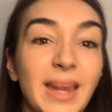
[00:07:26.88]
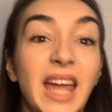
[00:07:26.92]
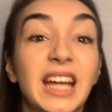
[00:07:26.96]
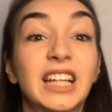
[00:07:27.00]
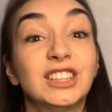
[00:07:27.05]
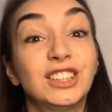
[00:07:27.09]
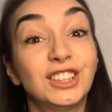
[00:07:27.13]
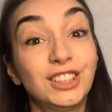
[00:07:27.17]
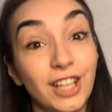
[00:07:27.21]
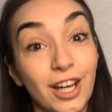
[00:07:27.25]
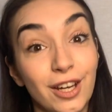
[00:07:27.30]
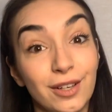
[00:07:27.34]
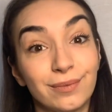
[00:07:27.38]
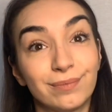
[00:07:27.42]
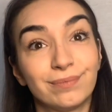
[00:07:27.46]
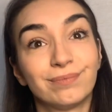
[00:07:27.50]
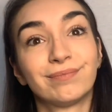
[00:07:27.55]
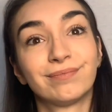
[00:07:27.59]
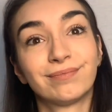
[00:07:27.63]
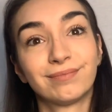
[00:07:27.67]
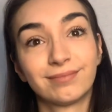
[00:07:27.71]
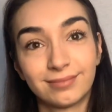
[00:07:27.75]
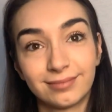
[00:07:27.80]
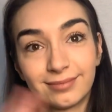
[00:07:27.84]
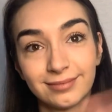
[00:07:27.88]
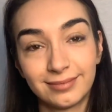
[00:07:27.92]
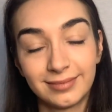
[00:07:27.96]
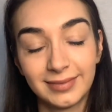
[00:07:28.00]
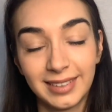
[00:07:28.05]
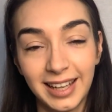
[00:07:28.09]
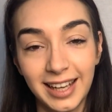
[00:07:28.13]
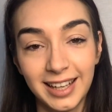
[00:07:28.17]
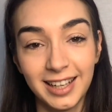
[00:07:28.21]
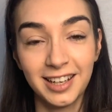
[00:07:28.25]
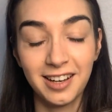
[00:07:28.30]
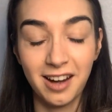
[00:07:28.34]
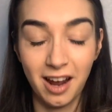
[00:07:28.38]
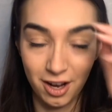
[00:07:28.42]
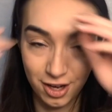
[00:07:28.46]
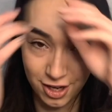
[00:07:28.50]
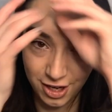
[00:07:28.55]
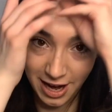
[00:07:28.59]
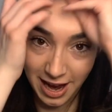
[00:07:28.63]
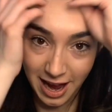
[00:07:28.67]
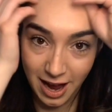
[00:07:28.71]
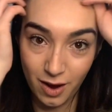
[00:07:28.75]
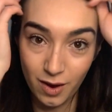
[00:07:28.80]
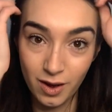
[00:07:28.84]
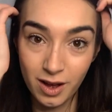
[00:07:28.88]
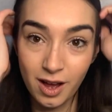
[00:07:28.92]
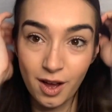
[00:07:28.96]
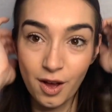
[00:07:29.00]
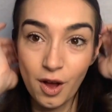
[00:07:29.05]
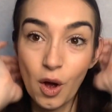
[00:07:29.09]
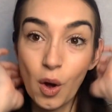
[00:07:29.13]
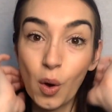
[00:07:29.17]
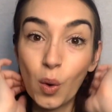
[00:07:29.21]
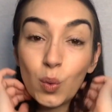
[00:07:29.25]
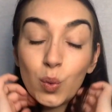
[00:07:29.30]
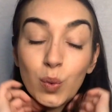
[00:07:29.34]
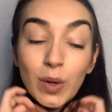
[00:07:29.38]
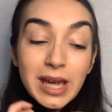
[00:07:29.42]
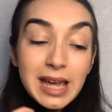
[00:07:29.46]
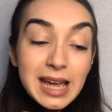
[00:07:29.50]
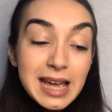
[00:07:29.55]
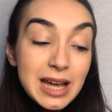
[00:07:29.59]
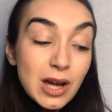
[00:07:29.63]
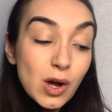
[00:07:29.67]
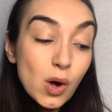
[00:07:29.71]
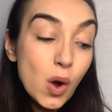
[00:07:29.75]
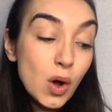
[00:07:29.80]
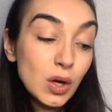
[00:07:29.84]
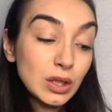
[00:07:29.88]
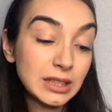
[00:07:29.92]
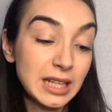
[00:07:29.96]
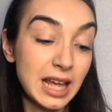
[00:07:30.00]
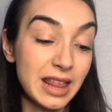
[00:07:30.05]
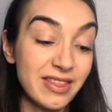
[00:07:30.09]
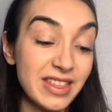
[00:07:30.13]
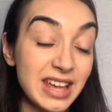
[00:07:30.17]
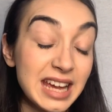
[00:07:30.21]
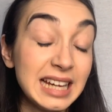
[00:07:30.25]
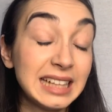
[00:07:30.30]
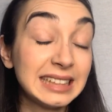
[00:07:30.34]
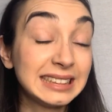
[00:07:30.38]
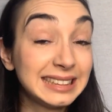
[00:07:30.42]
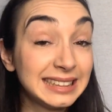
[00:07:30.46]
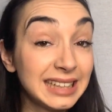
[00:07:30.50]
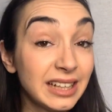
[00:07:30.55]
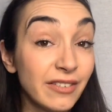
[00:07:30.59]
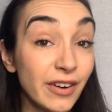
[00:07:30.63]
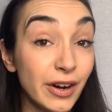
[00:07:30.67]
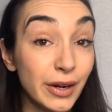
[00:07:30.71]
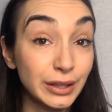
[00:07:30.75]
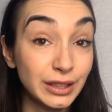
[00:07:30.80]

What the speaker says: So in a nutshell, we got the 0 to